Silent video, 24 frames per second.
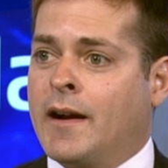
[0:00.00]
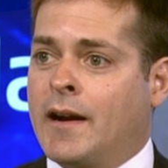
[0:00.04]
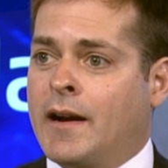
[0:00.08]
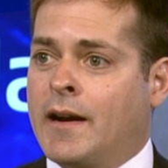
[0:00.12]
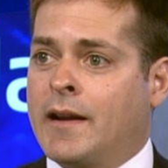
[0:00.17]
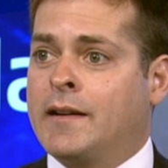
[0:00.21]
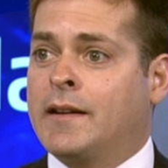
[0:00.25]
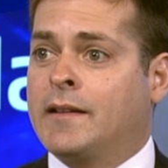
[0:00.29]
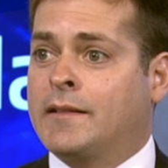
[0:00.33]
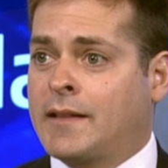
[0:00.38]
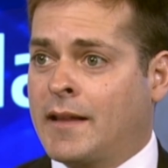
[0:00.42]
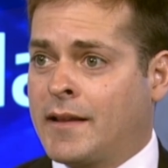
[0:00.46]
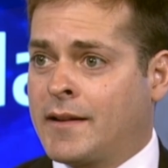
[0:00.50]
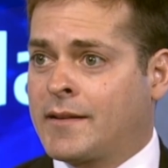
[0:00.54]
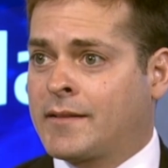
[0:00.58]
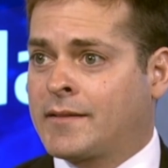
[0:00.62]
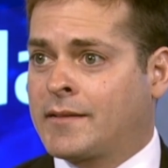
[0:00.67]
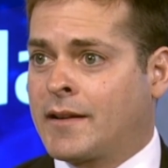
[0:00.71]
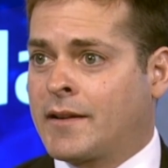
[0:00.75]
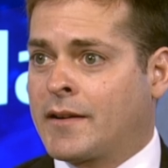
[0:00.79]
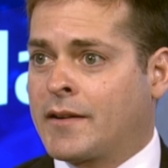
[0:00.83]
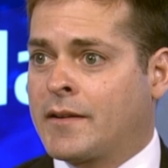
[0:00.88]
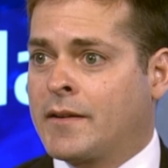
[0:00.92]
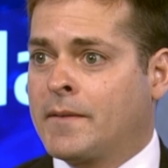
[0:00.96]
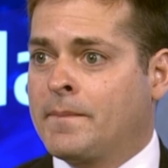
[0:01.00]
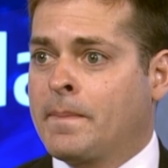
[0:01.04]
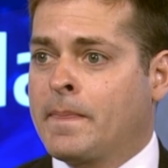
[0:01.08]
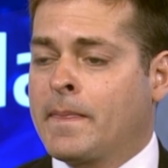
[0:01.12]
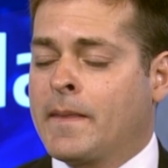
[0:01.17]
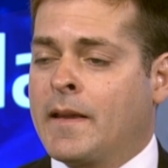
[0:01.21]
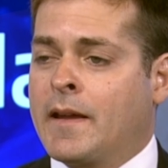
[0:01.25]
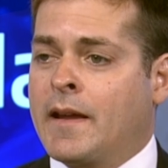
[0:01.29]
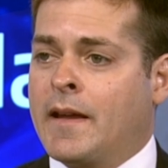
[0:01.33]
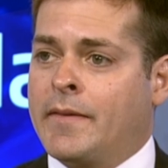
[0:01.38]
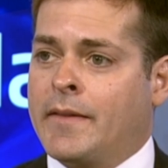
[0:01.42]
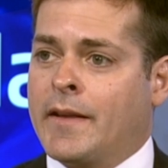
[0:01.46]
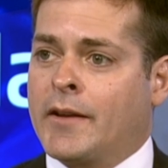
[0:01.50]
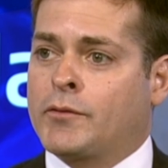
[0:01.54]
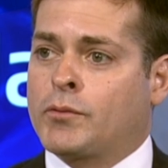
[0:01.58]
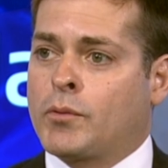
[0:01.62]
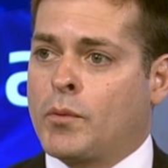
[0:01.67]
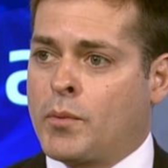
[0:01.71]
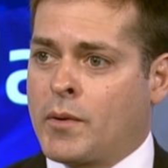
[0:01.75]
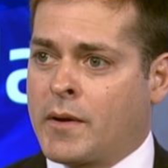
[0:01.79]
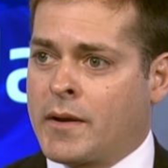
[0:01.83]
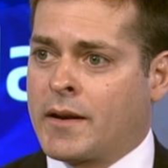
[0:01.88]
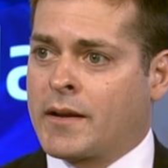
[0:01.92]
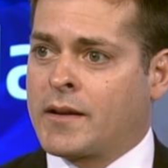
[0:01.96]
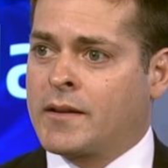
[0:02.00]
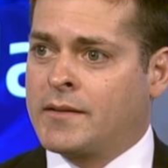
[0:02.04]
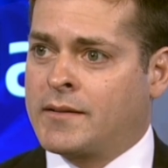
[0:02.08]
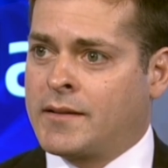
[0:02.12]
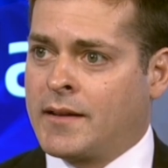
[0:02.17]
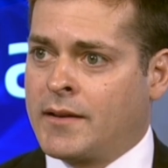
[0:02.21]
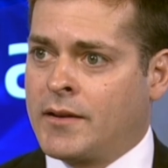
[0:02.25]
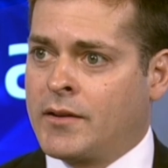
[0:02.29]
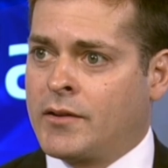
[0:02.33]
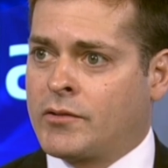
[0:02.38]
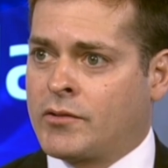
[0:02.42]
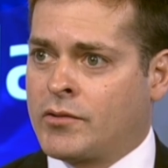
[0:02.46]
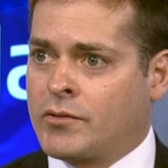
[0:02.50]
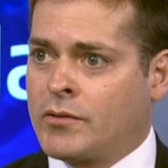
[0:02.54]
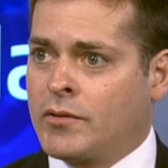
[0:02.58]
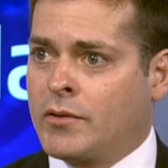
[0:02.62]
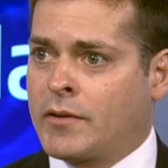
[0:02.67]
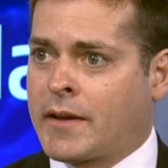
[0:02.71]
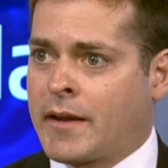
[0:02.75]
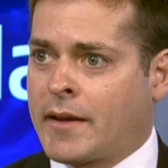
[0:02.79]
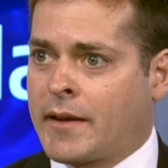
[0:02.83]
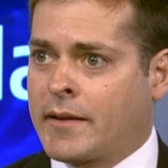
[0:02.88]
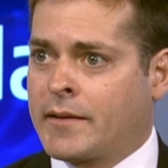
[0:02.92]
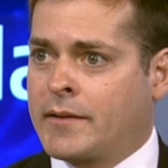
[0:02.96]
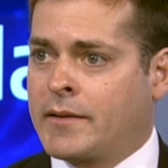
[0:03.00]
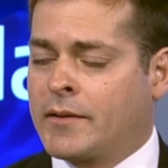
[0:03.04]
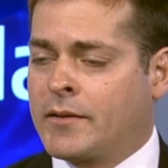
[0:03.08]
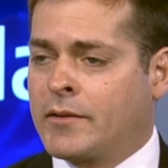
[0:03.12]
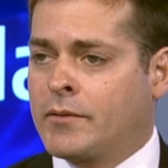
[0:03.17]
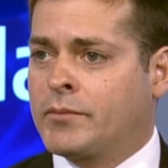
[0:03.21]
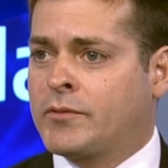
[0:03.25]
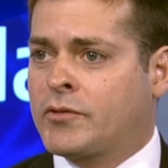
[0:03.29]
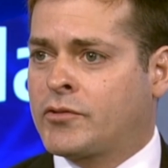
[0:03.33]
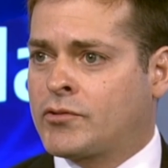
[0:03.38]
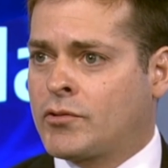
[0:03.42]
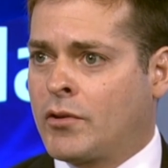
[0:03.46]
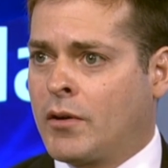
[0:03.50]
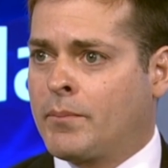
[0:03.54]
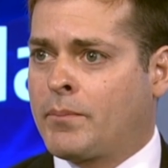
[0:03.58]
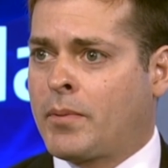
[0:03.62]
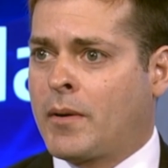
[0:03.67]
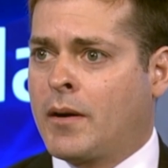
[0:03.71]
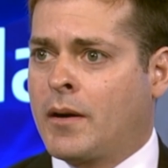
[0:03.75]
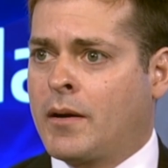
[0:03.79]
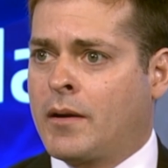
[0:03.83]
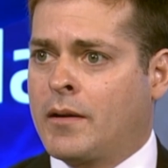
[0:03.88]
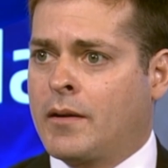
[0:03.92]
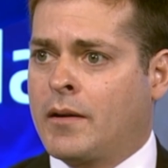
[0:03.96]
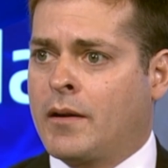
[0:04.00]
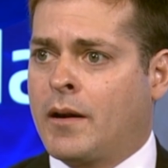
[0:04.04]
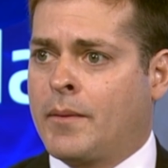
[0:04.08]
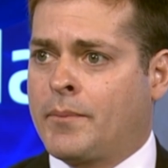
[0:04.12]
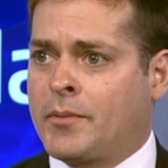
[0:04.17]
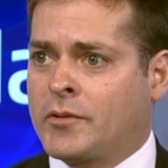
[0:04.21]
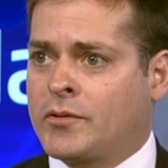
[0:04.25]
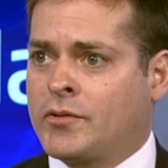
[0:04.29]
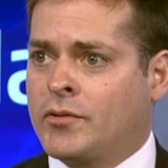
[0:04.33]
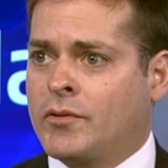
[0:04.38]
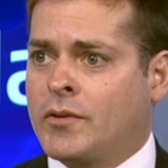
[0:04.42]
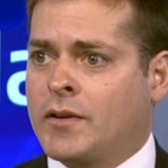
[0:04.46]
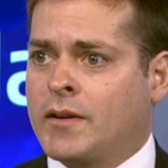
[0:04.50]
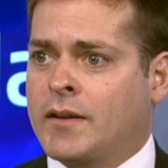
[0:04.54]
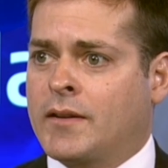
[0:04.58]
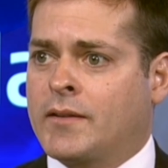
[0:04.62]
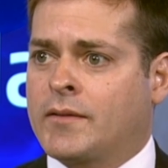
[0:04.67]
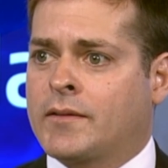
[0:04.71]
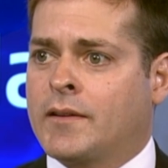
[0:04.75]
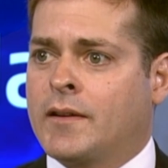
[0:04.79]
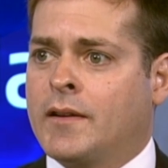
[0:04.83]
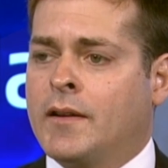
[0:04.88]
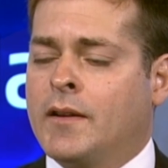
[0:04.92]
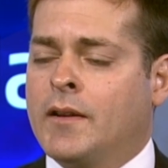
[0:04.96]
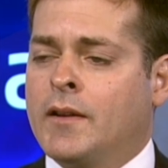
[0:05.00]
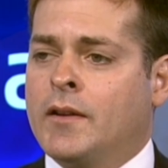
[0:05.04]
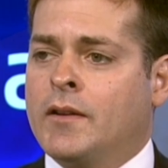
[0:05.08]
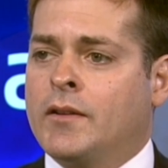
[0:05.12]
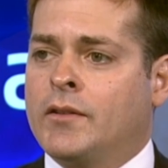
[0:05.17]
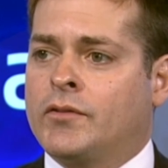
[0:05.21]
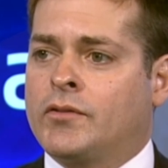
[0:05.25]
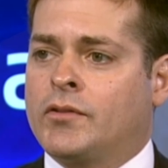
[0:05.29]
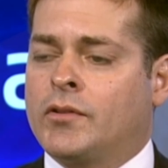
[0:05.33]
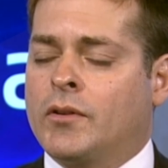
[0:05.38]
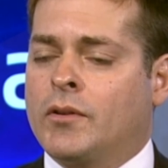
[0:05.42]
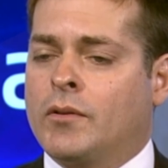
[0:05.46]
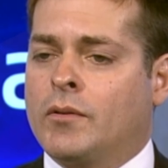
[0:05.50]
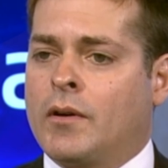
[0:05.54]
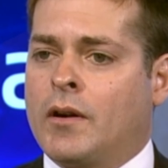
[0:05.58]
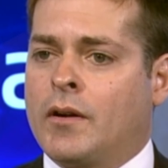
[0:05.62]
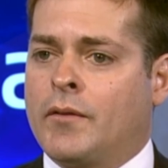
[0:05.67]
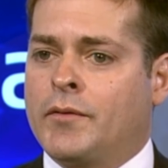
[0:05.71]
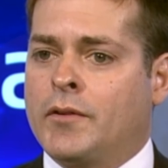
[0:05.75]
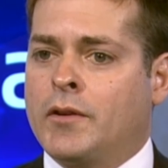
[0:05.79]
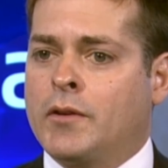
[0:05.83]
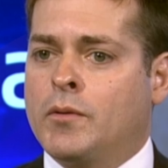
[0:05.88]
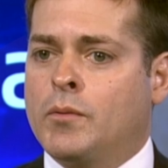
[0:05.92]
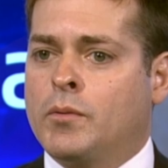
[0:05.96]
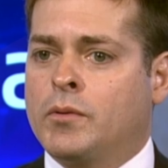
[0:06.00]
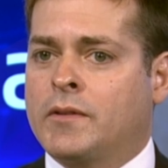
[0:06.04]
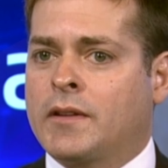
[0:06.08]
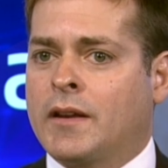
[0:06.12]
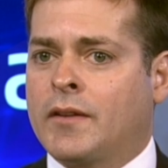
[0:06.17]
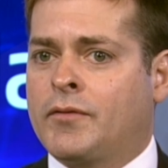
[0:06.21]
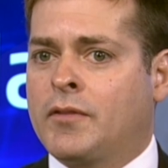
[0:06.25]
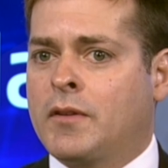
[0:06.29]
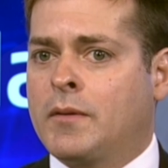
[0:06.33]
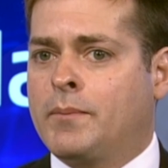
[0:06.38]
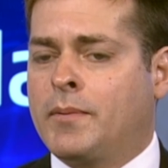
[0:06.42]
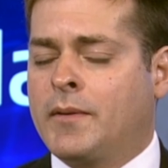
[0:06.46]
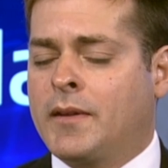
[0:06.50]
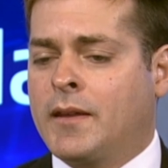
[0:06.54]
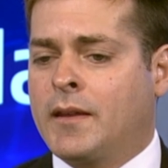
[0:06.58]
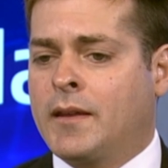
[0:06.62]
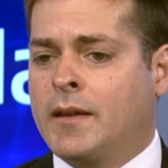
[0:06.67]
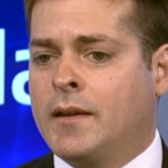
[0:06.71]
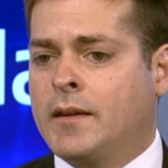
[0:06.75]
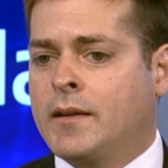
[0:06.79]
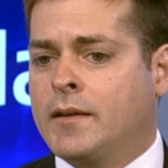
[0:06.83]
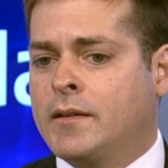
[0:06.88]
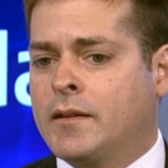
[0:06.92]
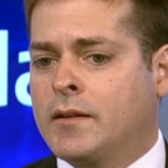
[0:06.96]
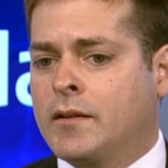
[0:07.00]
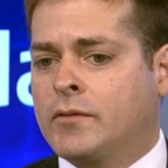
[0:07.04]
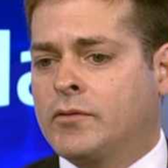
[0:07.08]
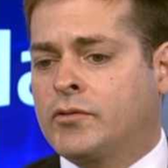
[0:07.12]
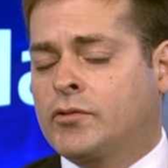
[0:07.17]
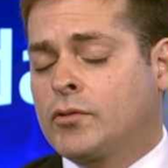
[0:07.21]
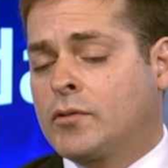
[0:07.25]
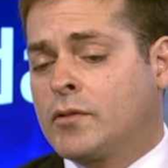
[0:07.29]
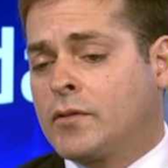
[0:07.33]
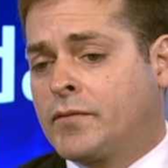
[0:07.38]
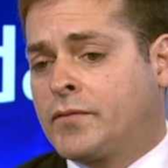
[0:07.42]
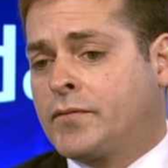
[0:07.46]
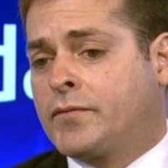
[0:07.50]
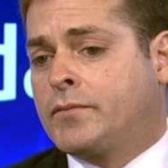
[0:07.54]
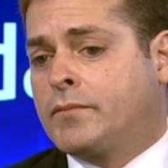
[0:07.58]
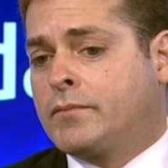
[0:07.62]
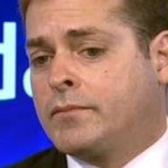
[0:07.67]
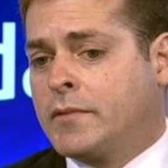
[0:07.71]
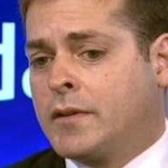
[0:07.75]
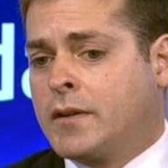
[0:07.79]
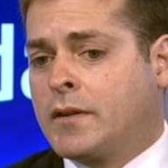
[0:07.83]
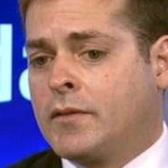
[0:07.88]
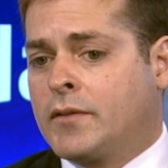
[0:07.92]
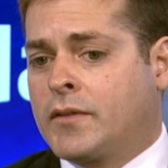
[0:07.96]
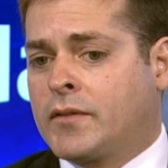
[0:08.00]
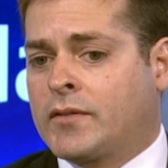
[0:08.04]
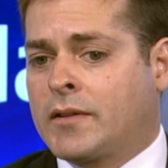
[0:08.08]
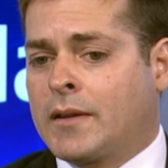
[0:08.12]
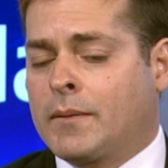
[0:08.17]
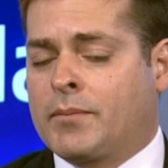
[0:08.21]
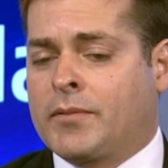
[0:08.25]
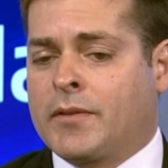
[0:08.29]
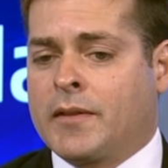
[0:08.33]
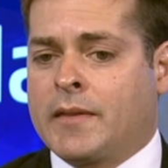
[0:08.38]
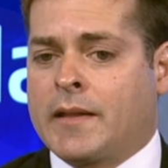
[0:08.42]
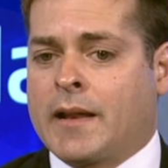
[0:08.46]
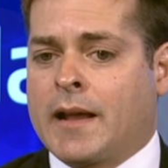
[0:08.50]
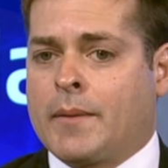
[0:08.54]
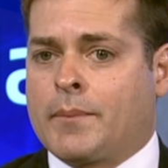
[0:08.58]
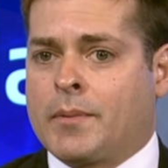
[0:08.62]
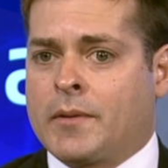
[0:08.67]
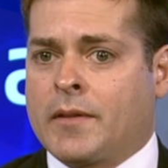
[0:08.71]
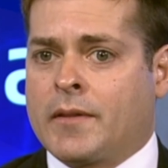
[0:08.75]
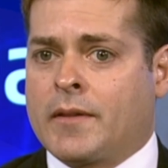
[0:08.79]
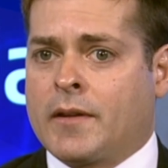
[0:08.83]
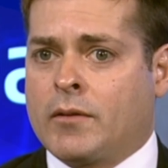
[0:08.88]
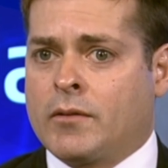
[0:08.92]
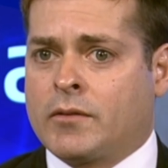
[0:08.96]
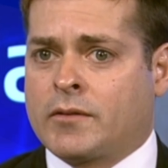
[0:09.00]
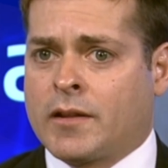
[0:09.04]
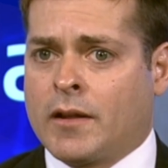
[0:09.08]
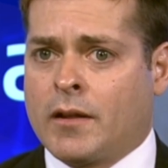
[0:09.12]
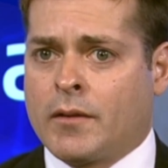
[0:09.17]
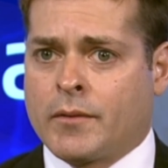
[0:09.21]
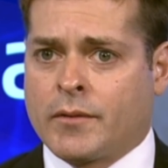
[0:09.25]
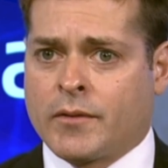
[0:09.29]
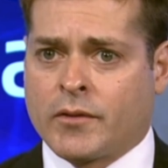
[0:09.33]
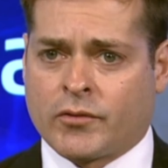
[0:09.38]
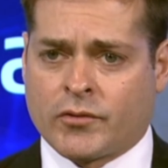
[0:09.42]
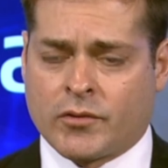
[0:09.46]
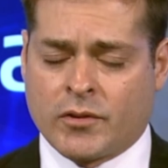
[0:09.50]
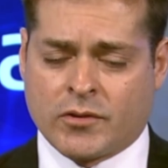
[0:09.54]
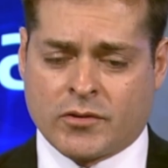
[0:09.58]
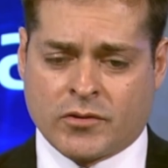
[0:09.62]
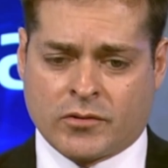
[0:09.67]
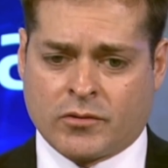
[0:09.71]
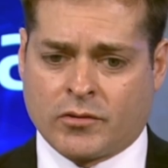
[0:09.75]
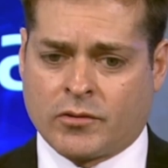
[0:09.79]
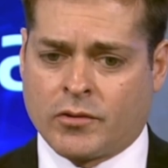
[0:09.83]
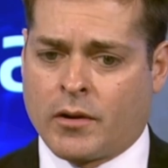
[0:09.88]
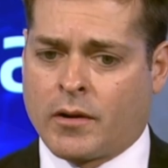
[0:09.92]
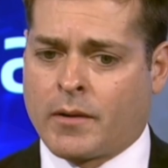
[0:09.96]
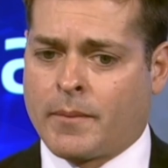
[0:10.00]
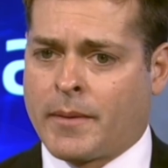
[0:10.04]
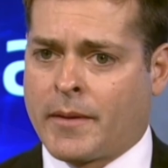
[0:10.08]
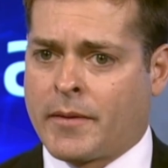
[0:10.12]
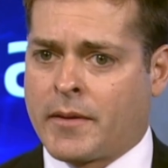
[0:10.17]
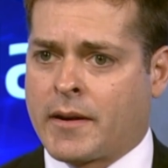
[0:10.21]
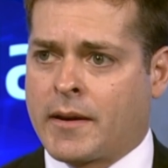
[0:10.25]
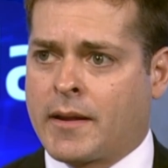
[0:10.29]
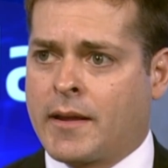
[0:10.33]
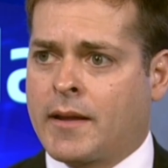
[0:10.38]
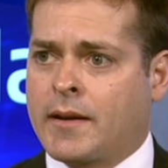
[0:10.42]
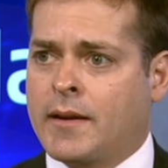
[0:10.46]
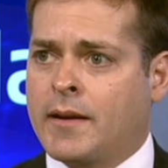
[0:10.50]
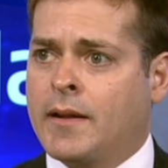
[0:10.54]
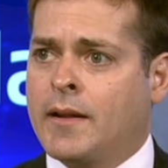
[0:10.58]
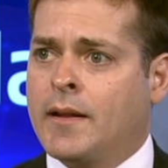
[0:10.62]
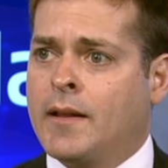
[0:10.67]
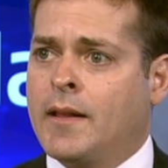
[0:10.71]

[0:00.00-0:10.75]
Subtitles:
in a data center, and that's where we're going to continue to look at, with strong opportunities. Okay. So our view will definitely be, the same thing that happened in the hotel industry, just to talk about that again,